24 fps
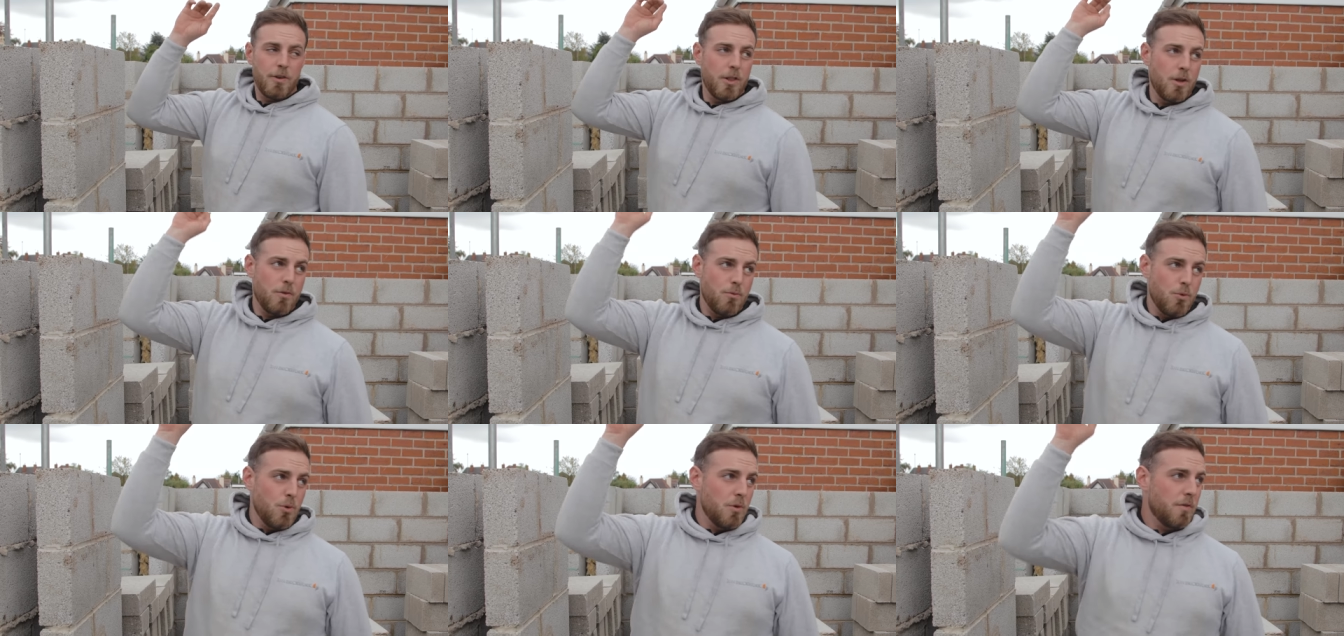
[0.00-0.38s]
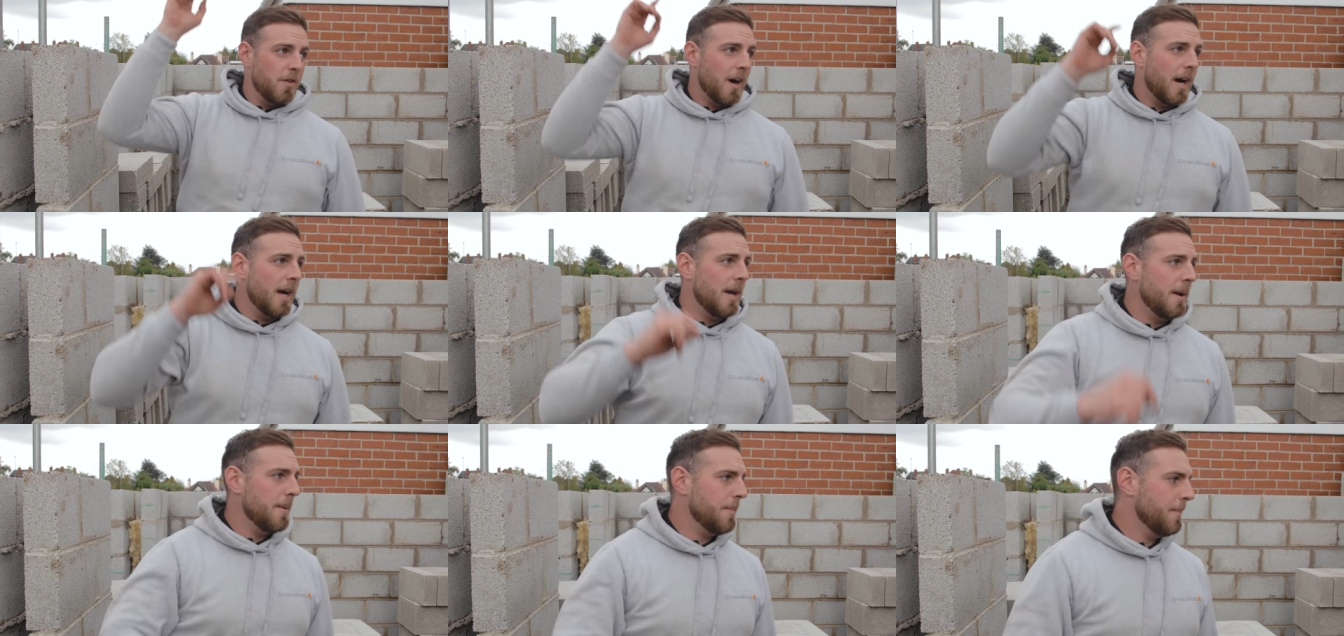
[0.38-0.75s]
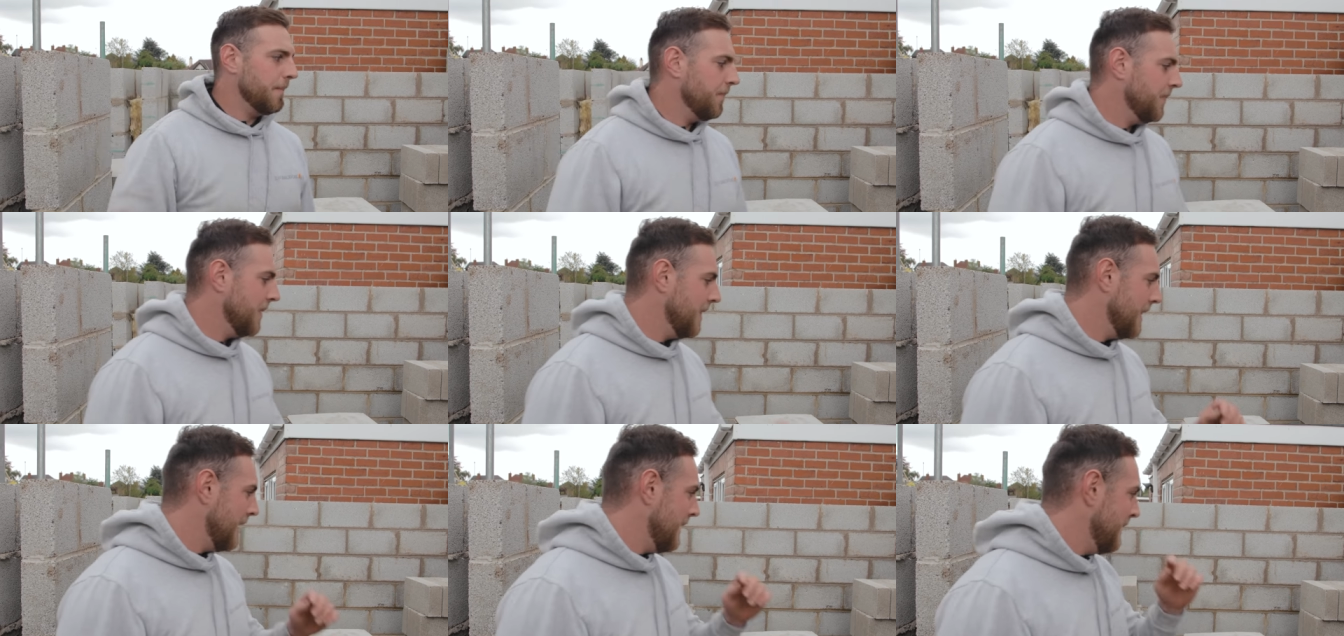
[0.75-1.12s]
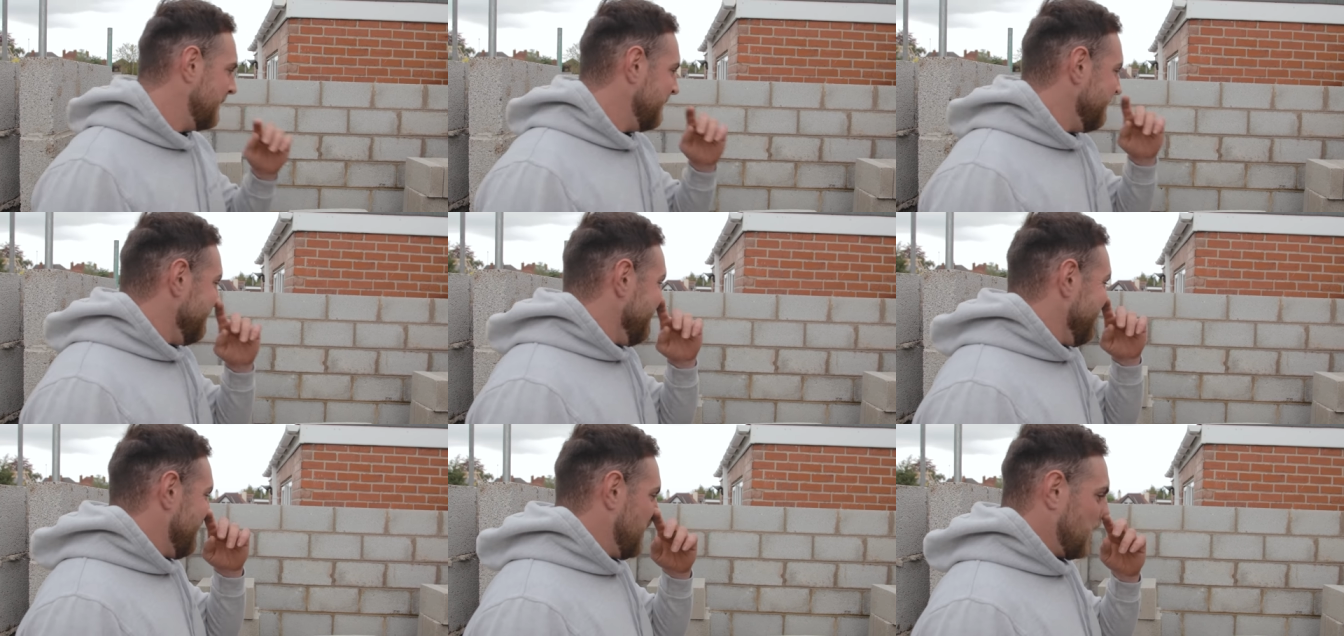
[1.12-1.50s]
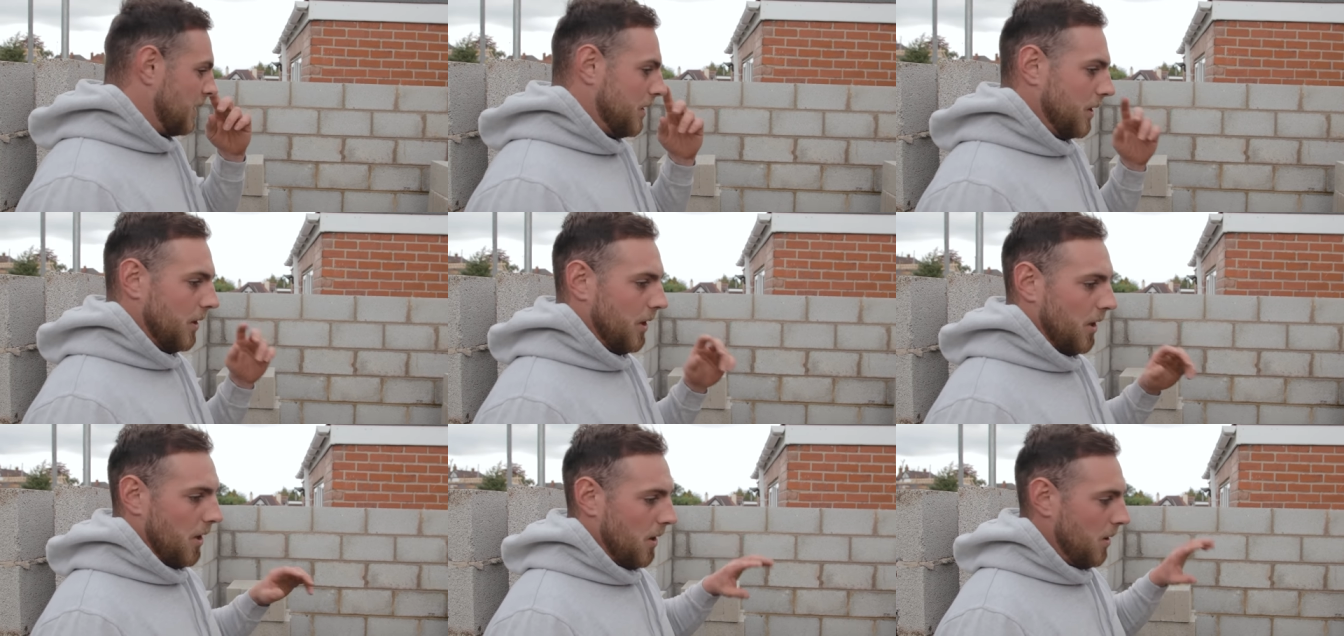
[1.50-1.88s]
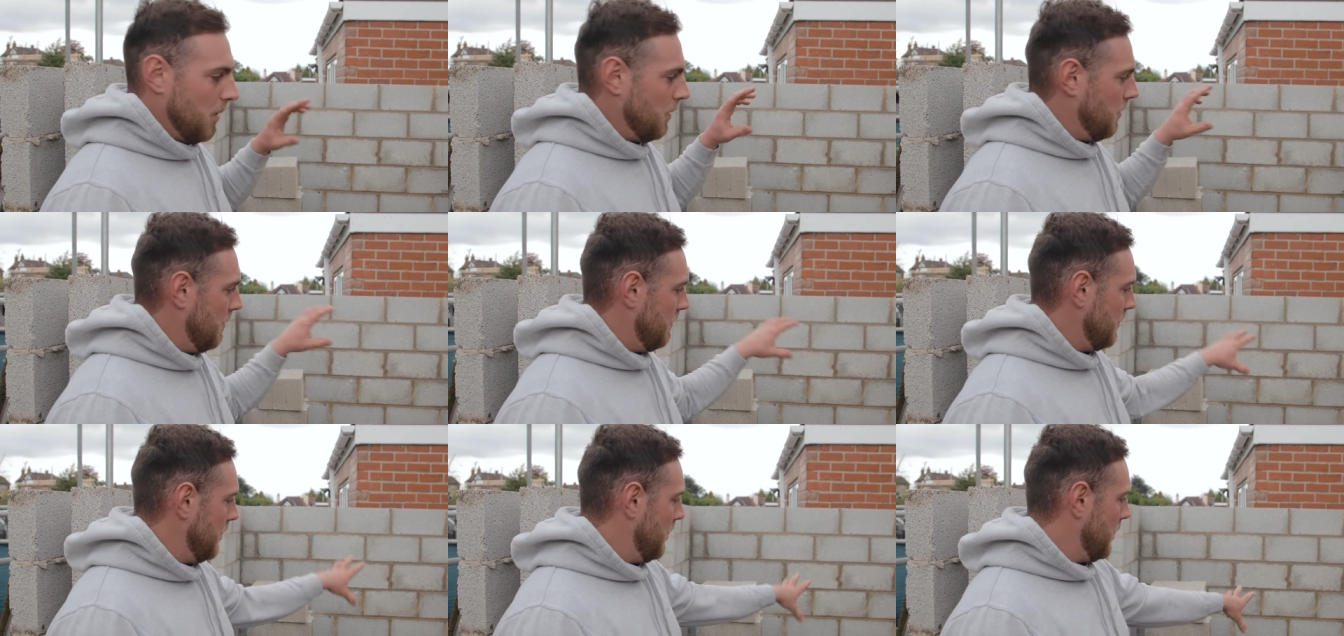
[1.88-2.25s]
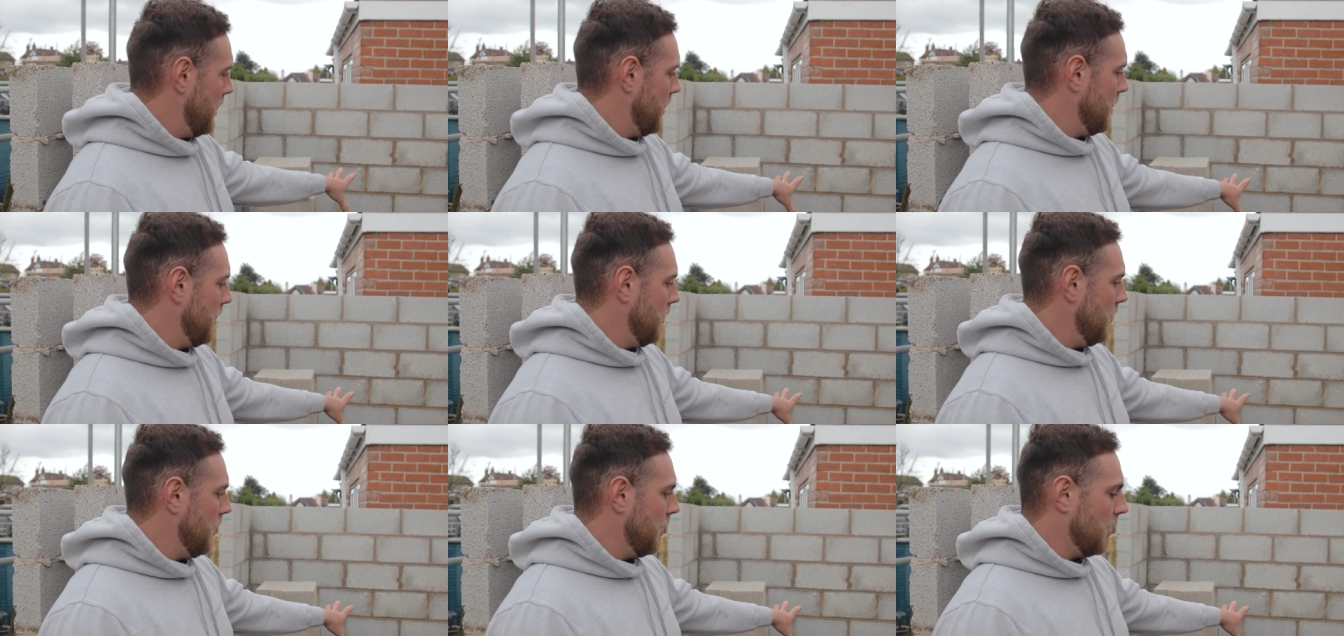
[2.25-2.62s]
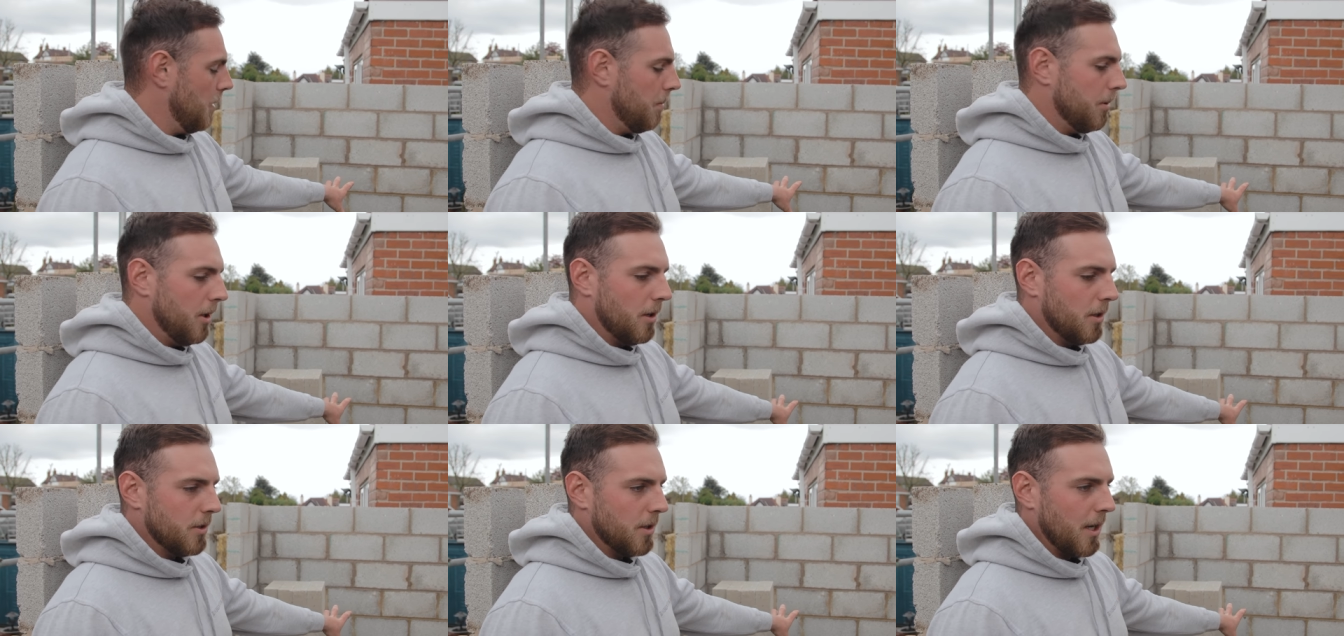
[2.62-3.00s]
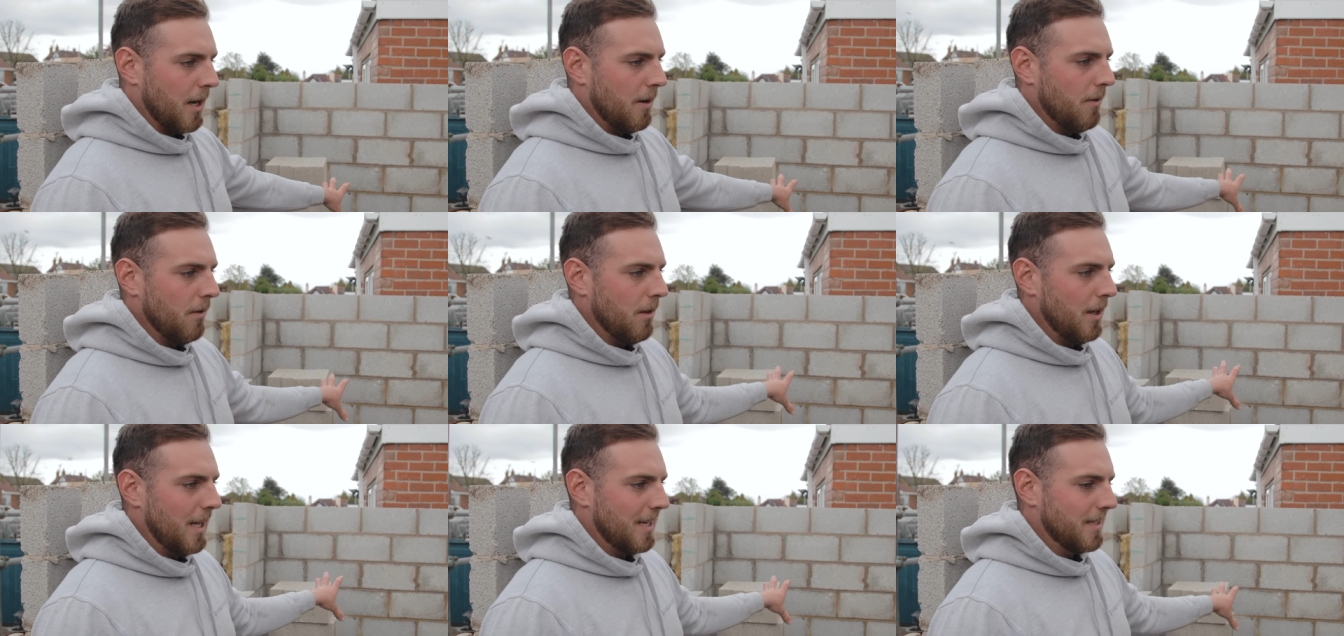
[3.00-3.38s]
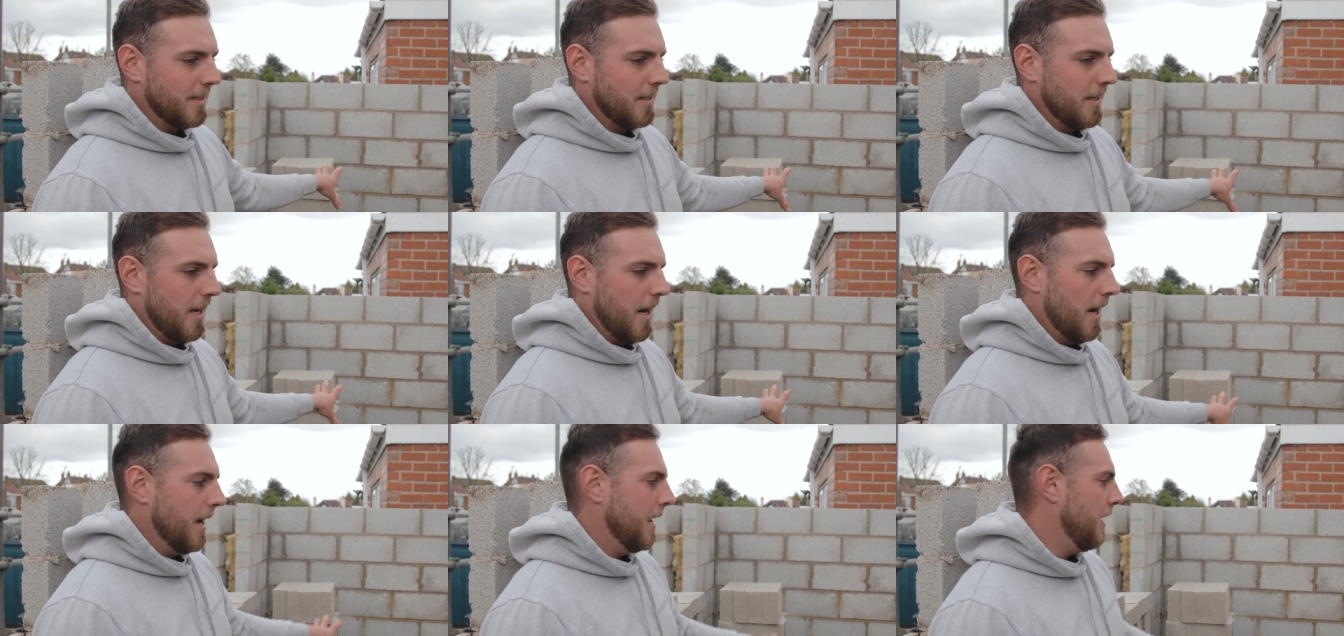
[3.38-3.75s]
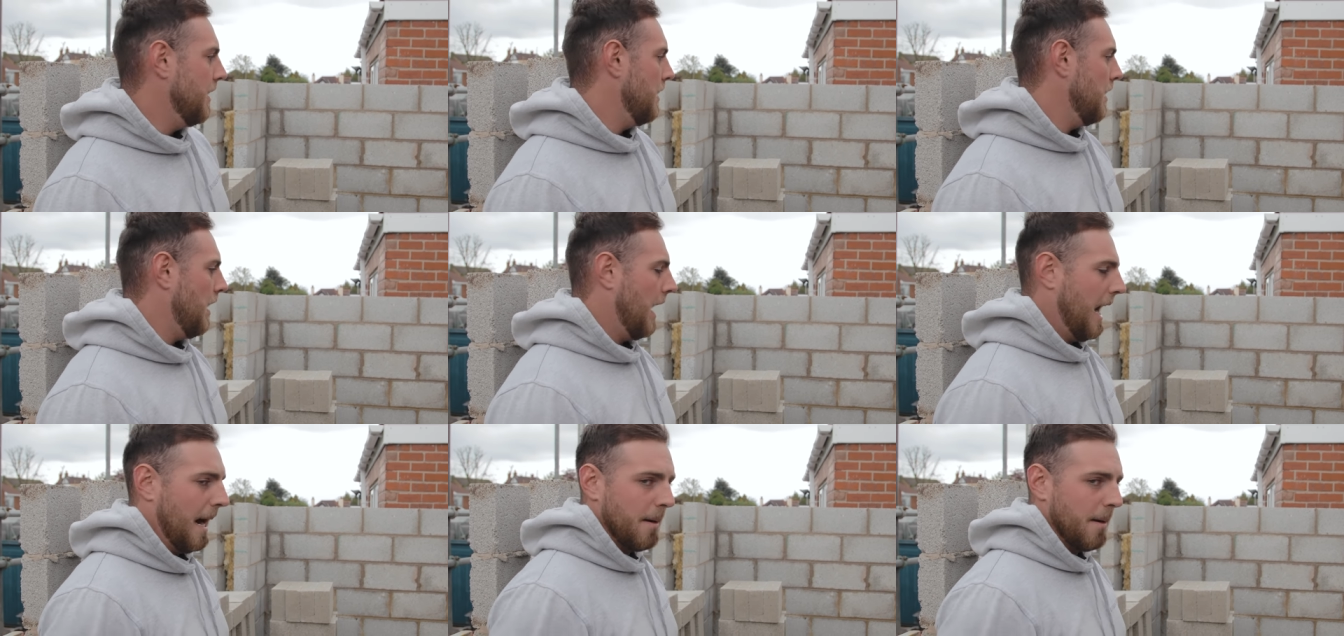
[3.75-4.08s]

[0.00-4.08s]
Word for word: for the roof height. So we've loaded a load of blocks out last night.